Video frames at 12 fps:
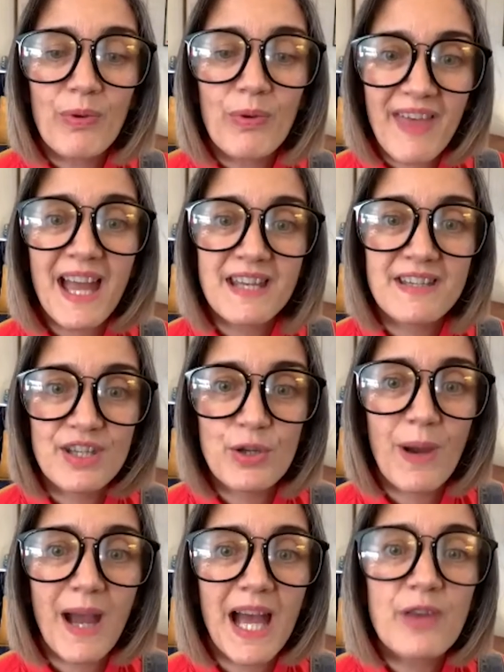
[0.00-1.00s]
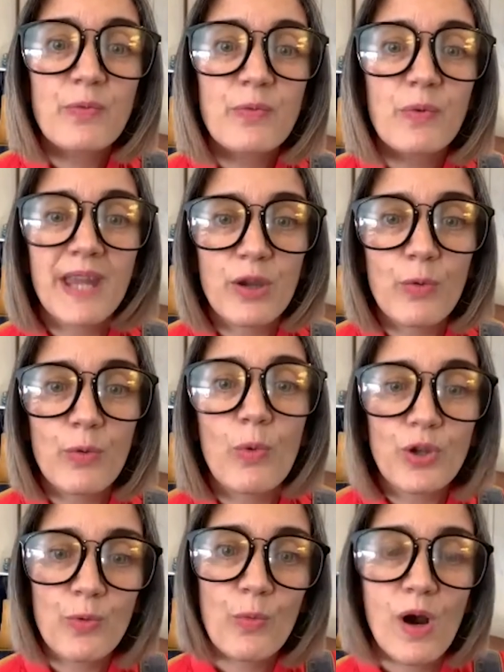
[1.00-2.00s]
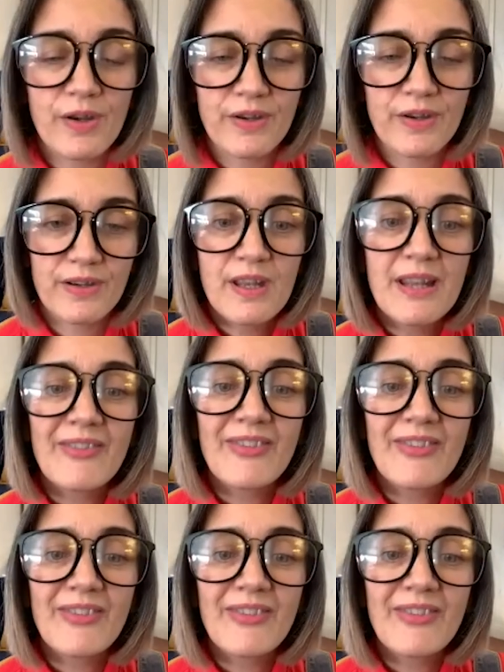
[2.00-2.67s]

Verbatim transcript: but that idea you had won't get you what you want.